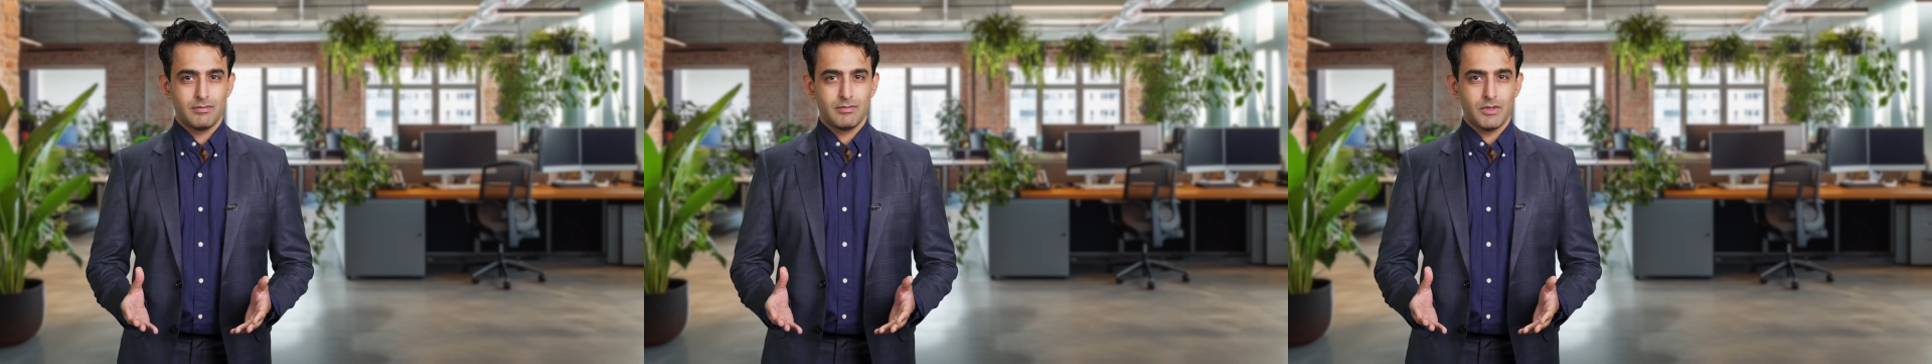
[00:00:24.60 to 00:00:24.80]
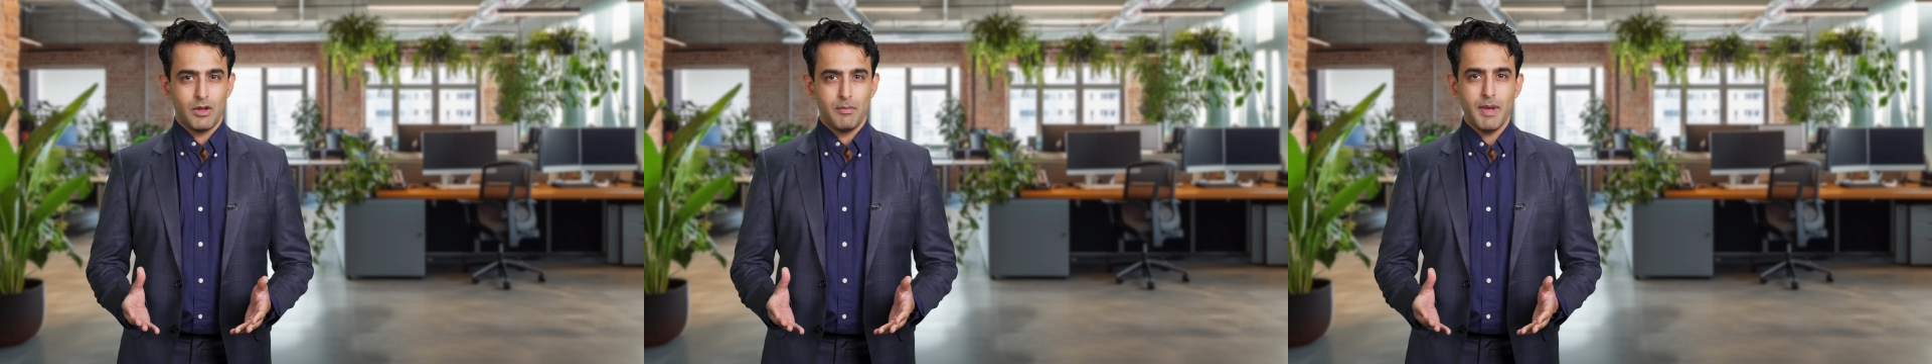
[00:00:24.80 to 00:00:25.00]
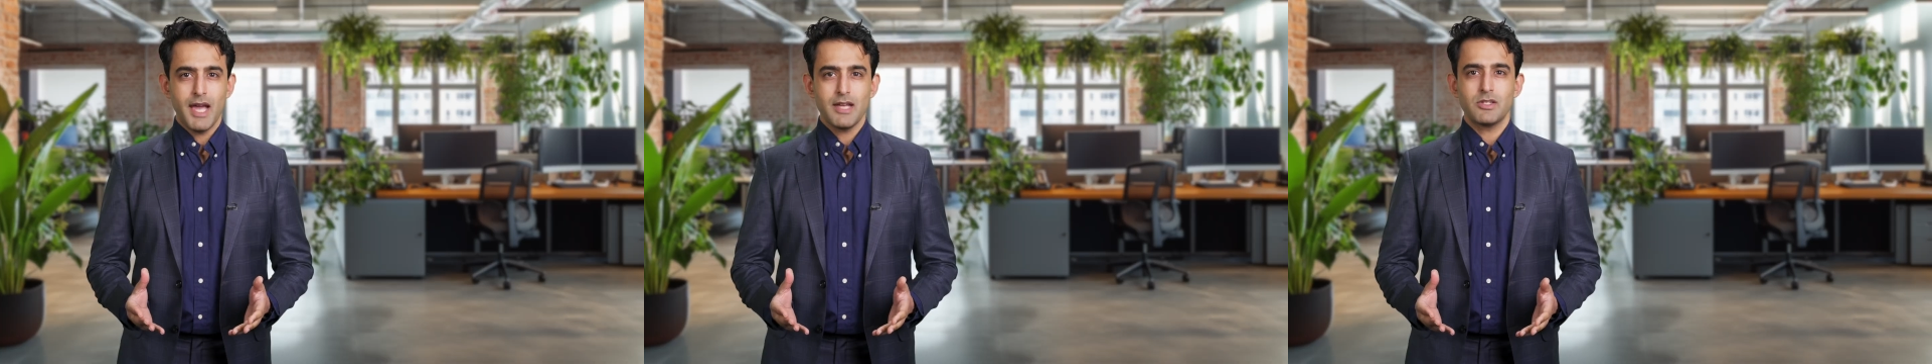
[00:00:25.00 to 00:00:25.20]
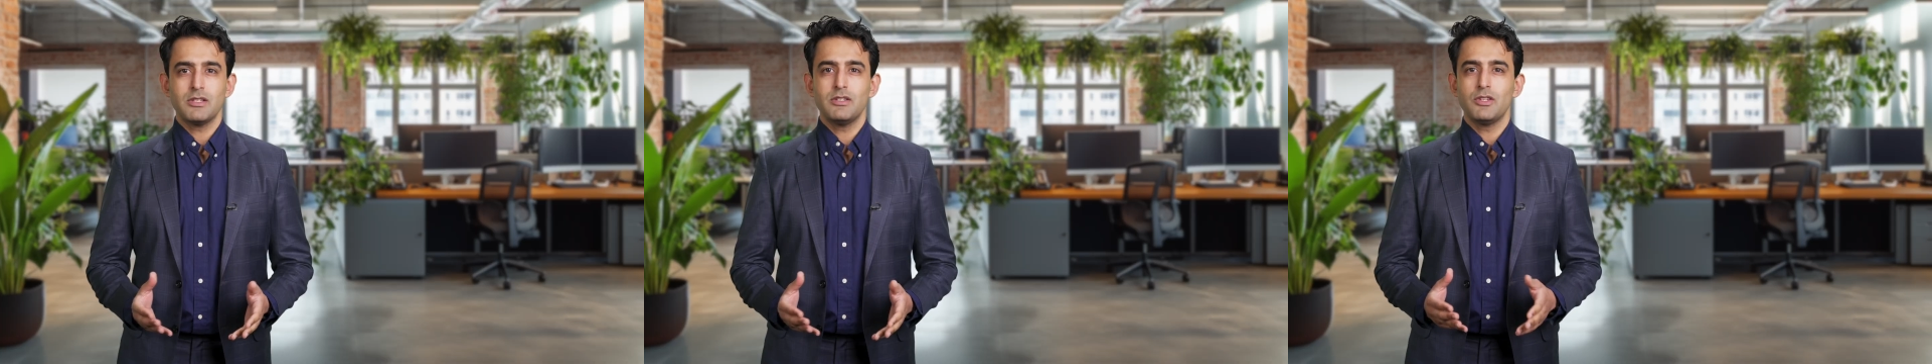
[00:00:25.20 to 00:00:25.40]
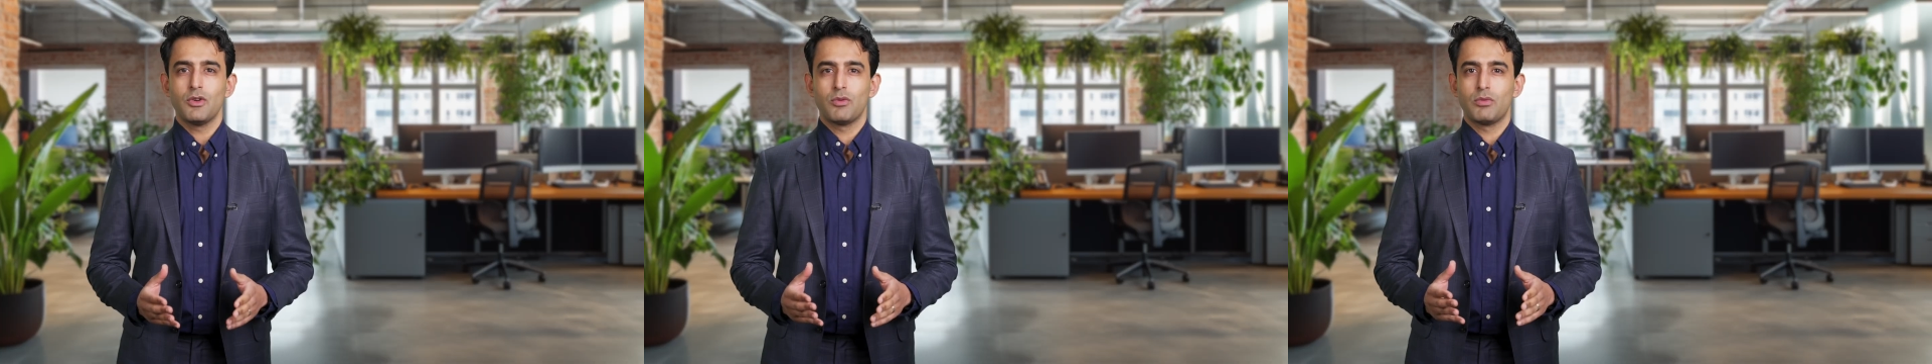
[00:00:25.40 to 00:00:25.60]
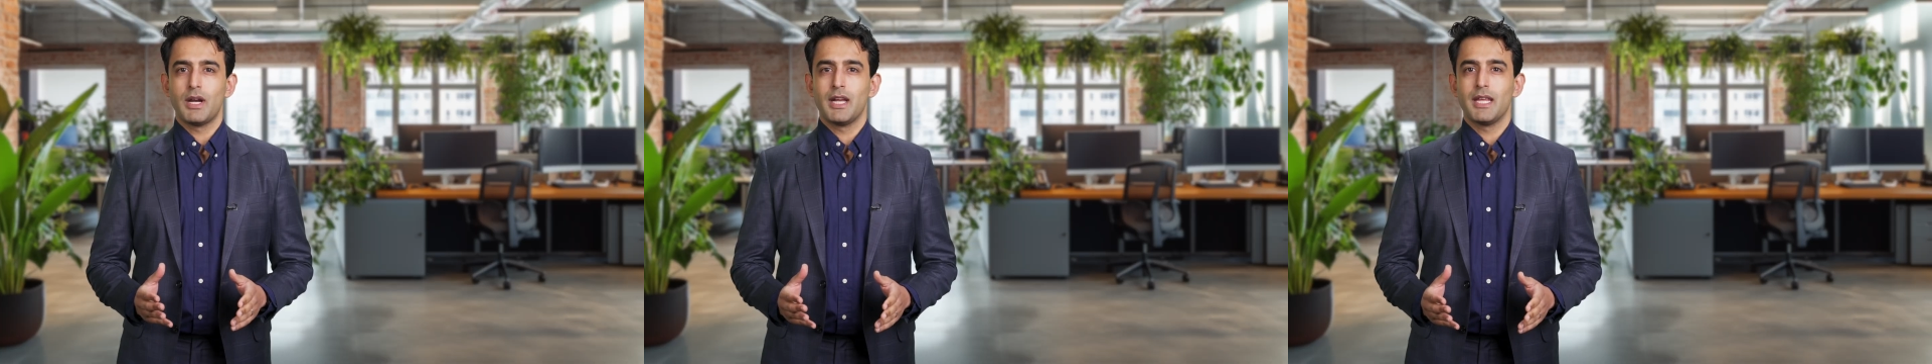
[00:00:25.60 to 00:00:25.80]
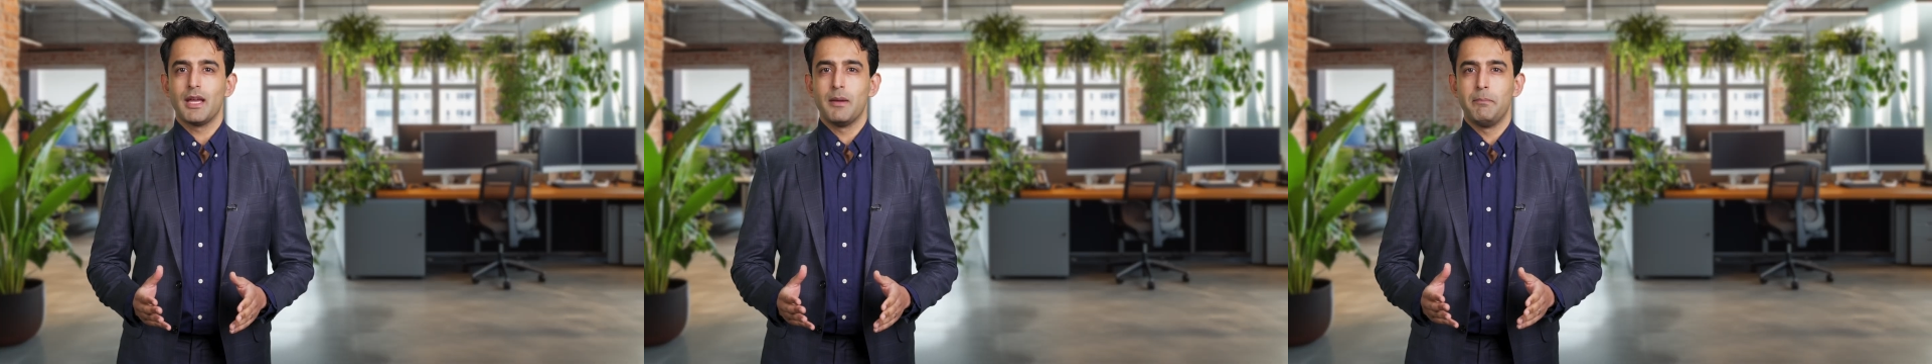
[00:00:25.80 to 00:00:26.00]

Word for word: Now imagine you're running a